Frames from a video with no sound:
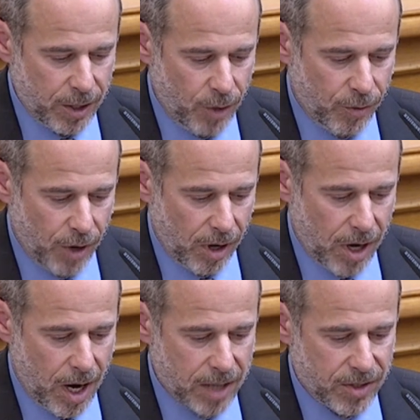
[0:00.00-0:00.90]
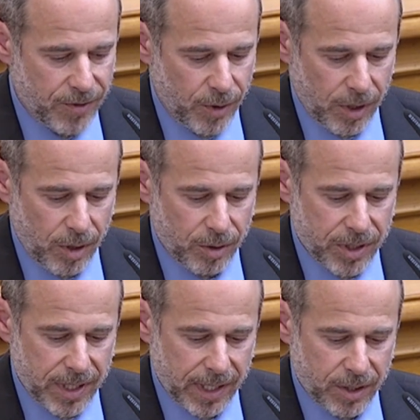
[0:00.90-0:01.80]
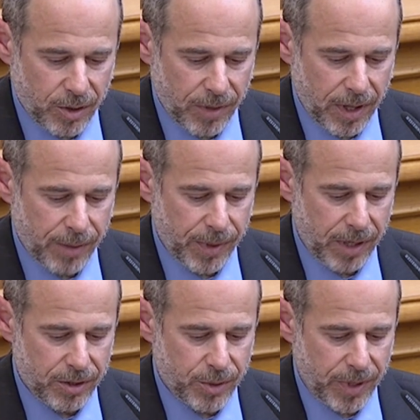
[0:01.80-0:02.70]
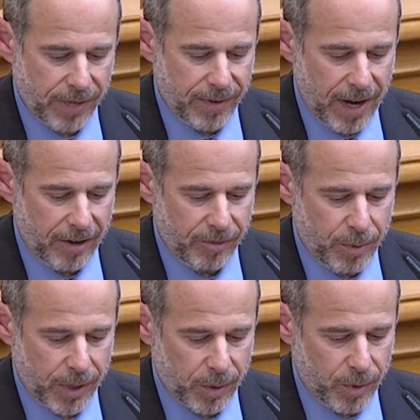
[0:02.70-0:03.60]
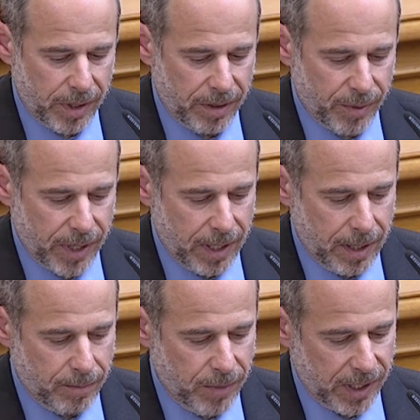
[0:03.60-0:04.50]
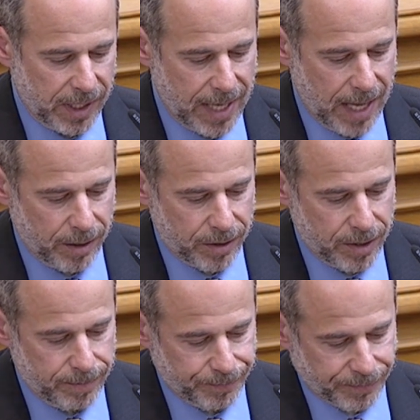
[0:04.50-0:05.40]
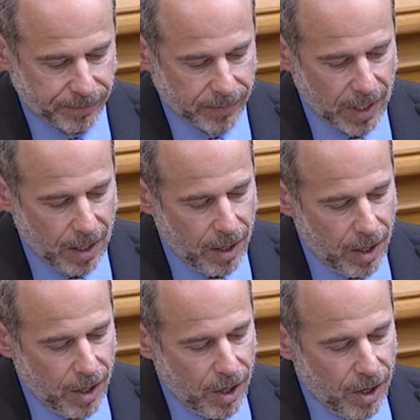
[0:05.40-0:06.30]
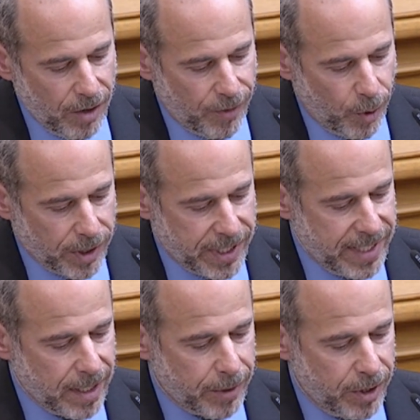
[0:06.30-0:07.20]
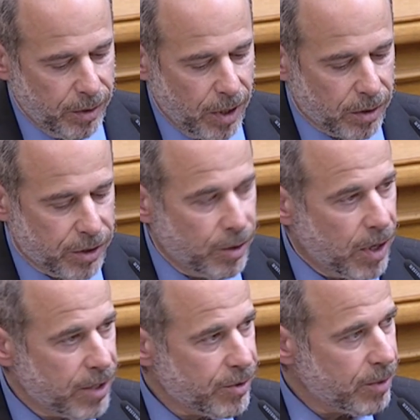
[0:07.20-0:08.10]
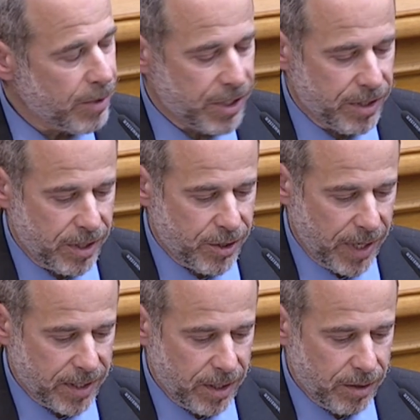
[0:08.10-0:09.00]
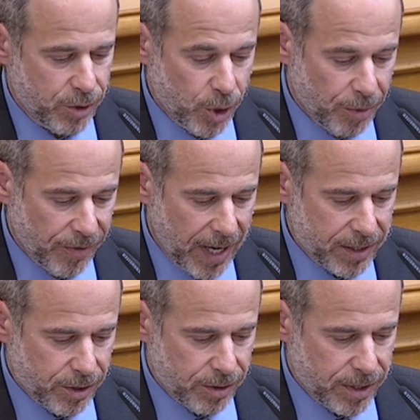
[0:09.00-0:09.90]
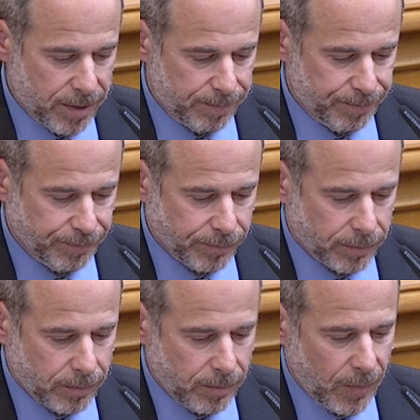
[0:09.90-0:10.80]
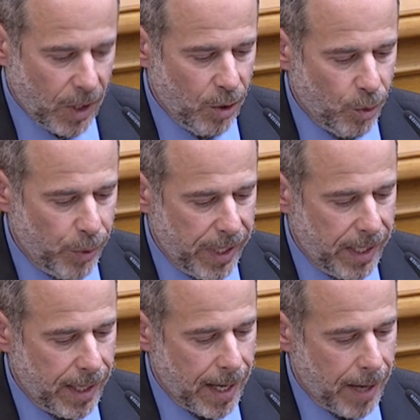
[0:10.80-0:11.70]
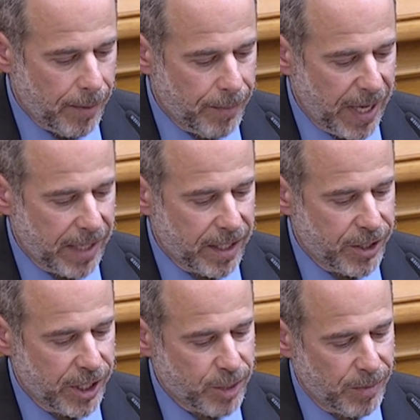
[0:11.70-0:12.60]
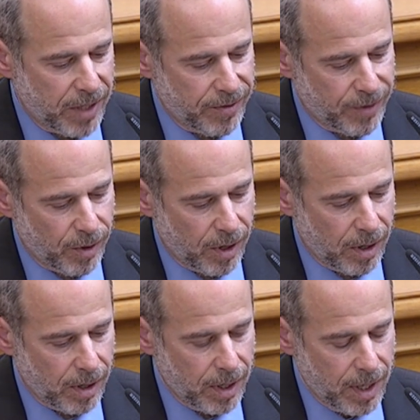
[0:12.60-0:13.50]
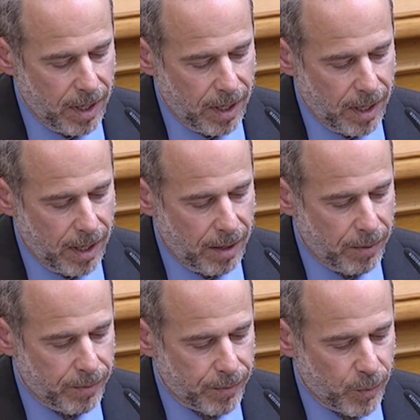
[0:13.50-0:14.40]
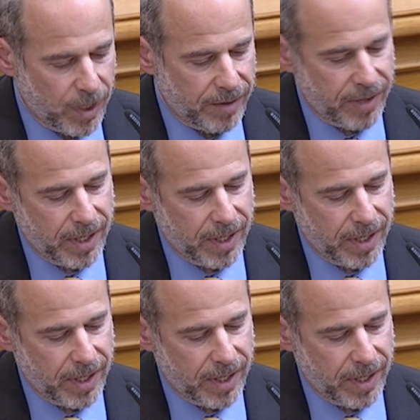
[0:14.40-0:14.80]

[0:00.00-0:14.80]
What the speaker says: Overall cost for Local 6 over the 3 years, $25.13 million. For TW Local 200, which is the transit supervisors, we made an adjustment for one of